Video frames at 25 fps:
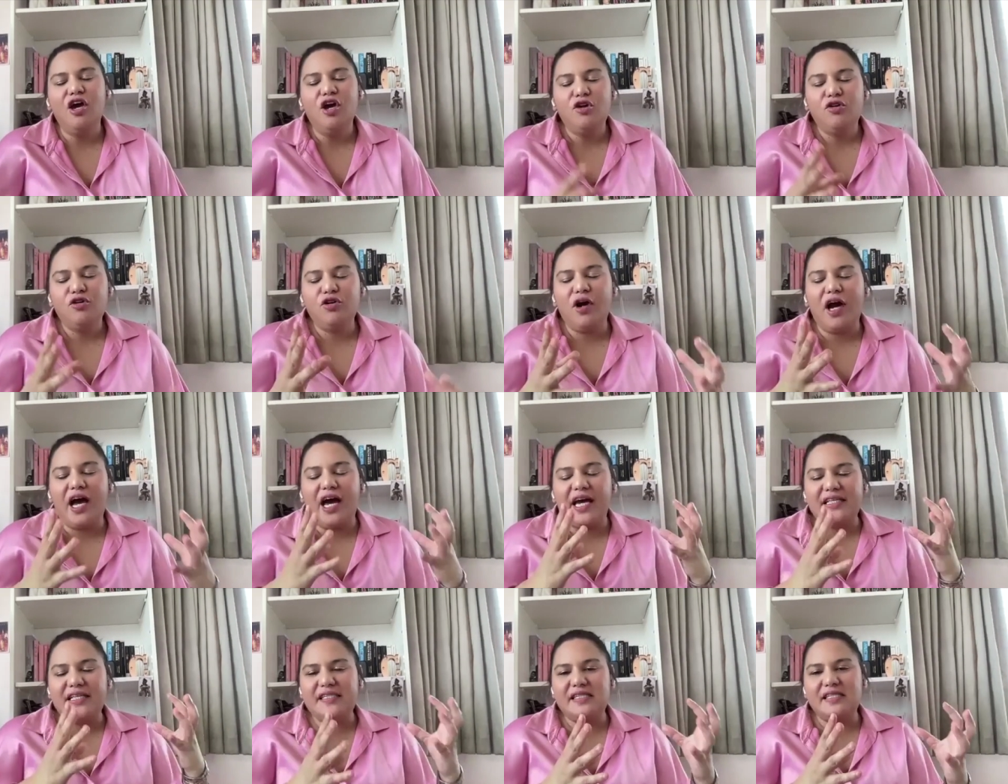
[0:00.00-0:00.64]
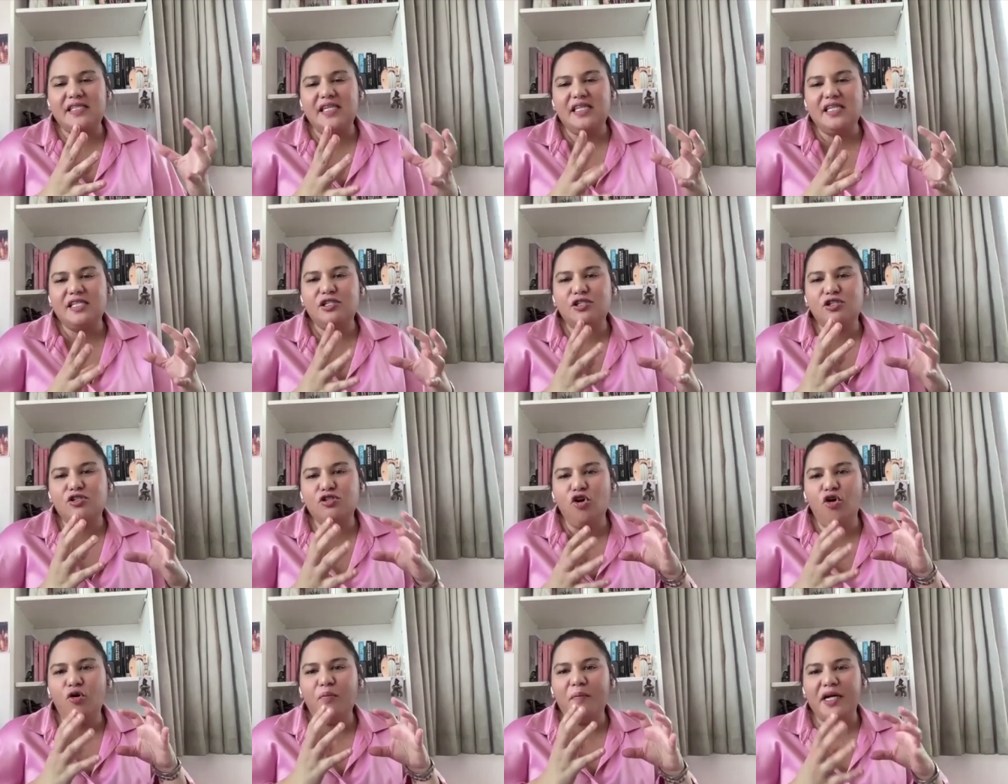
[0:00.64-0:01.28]
you know i see
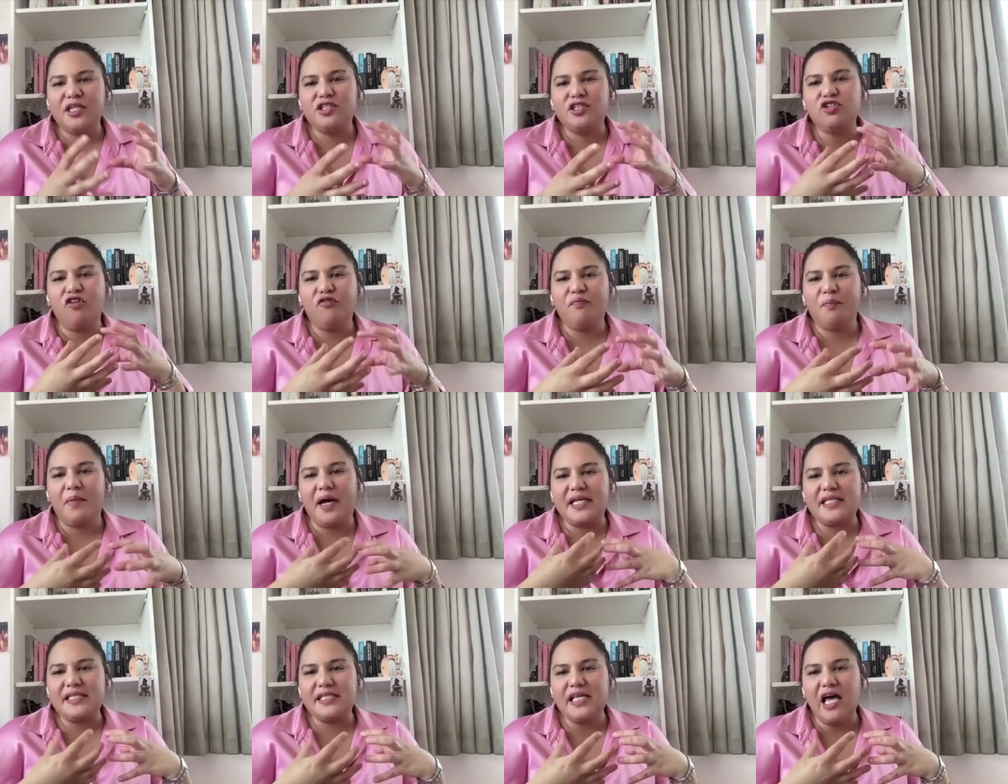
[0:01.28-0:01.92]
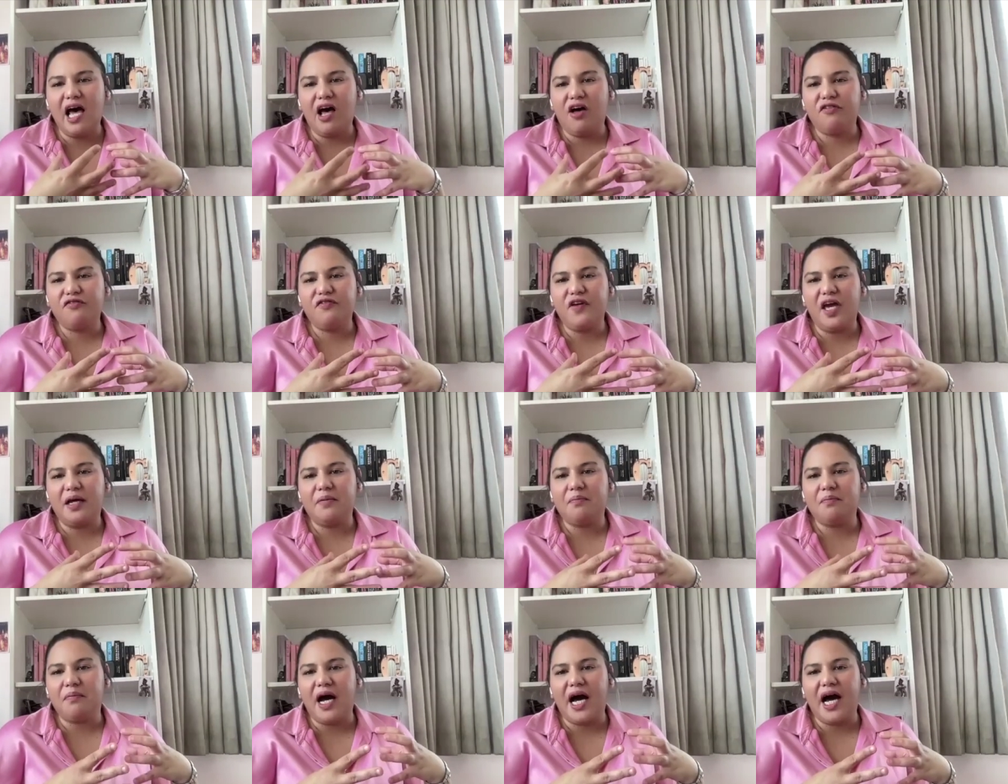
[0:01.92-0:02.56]
so much of myself
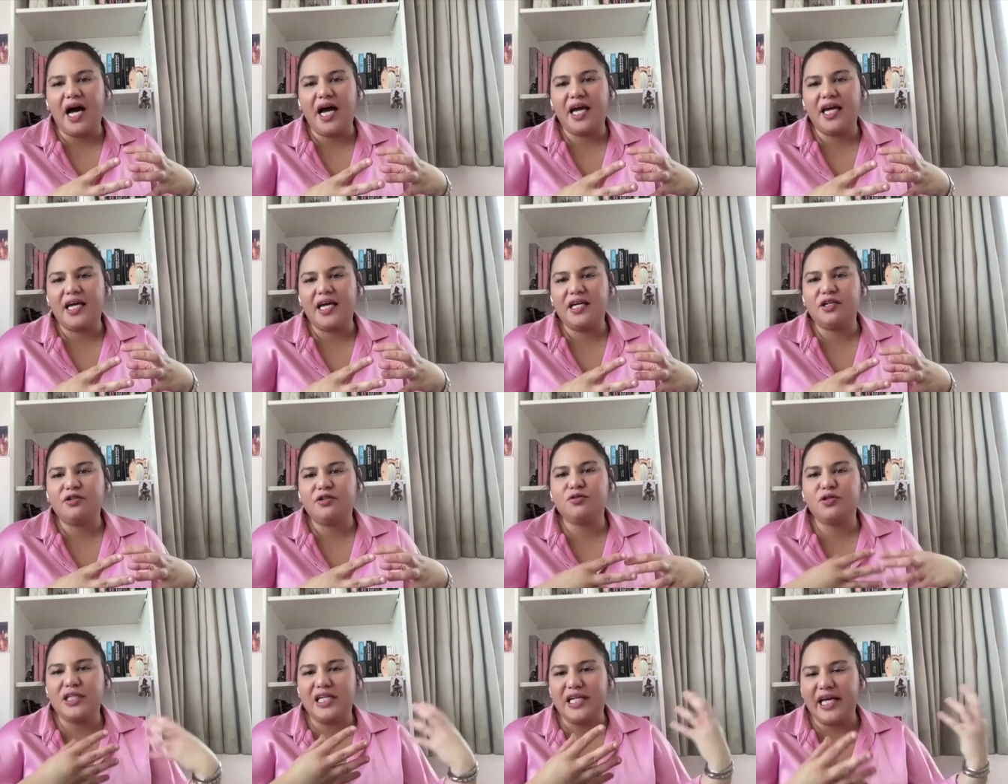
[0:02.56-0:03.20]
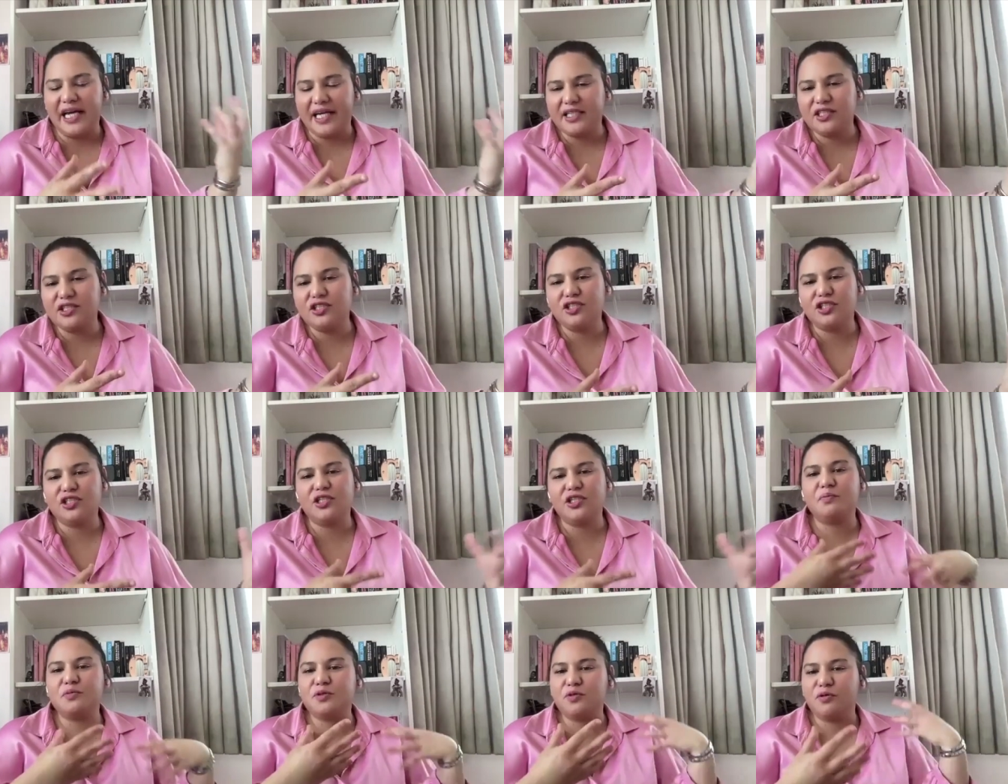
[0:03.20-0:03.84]
and my
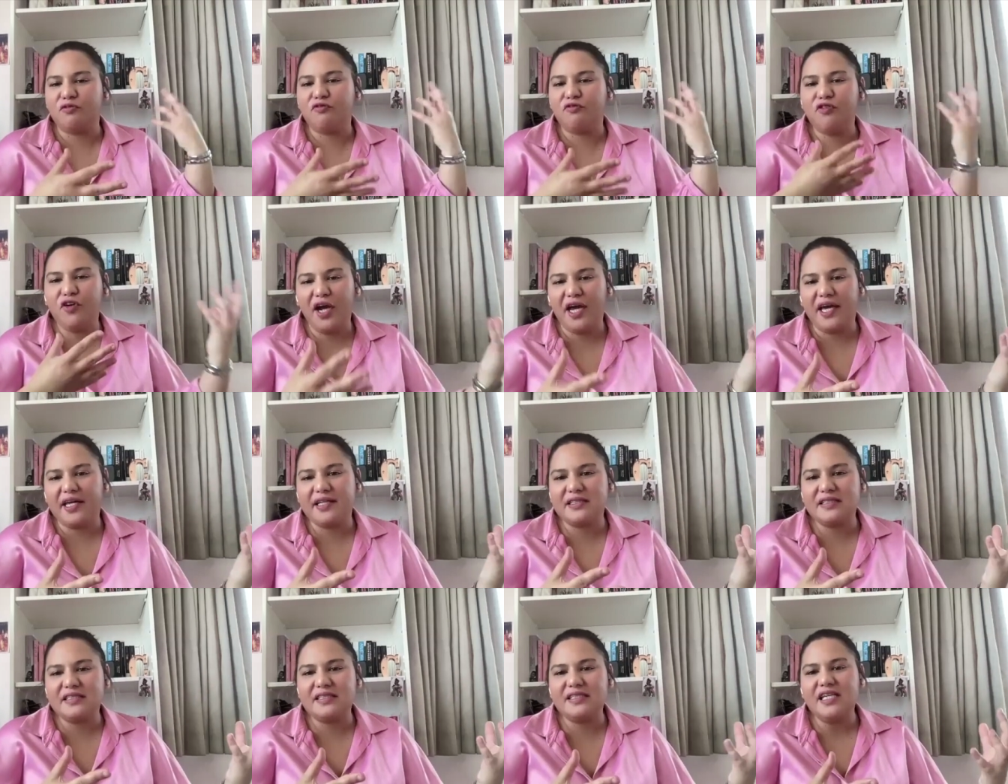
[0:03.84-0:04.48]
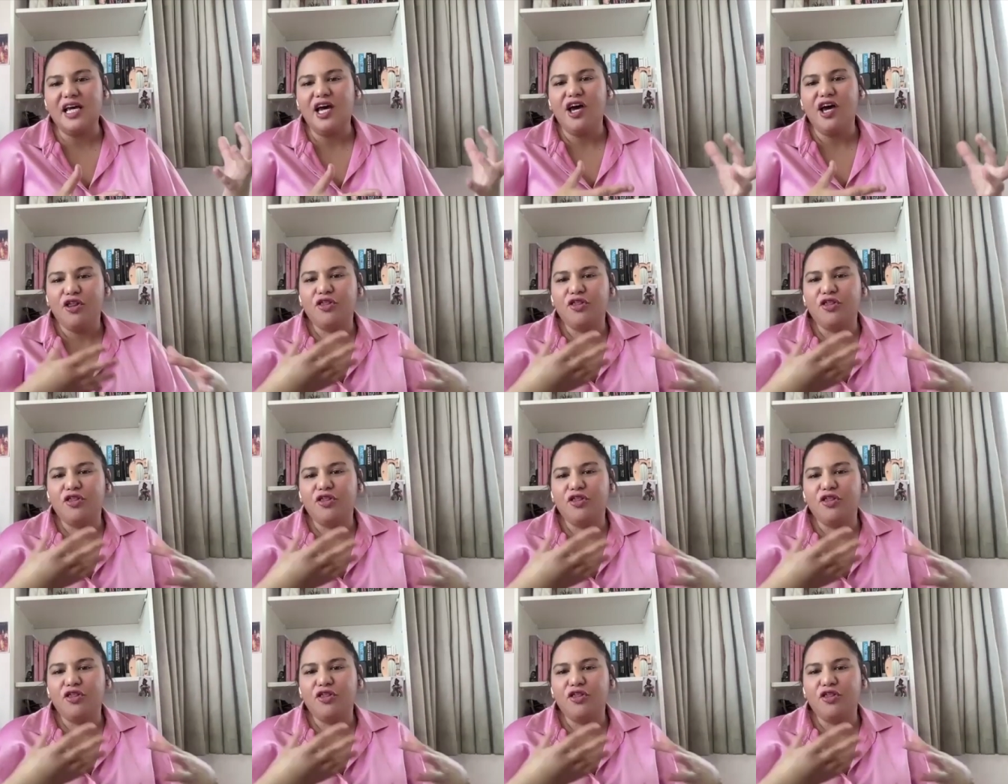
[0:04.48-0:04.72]
relationships with friends